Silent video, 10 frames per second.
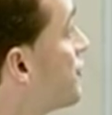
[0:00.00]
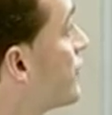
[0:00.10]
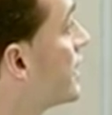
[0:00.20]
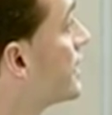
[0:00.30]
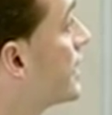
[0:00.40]

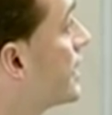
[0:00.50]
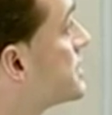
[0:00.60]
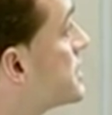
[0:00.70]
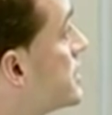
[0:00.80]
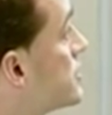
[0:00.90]
thing
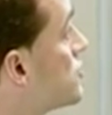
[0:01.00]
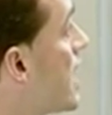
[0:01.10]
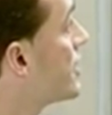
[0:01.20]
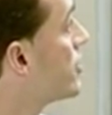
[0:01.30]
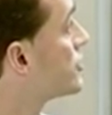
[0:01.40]
is
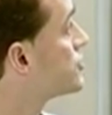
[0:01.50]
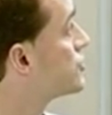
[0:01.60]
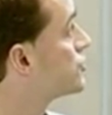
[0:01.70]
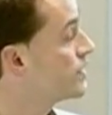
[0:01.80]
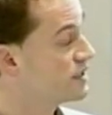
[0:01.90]
try not
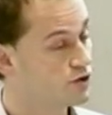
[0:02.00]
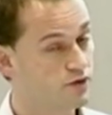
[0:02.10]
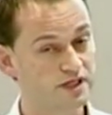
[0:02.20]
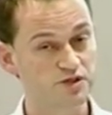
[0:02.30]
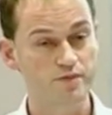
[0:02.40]
to
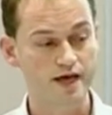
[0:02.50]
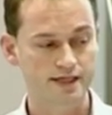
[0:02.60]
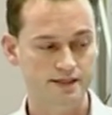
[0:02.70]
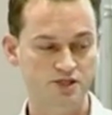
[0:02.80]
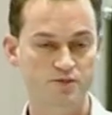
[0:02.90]
increase pain
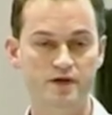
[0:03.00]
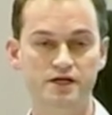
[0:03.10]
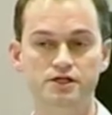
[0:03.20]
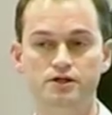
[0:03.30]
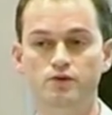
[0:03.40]

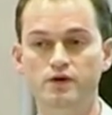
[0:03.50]
anticipation,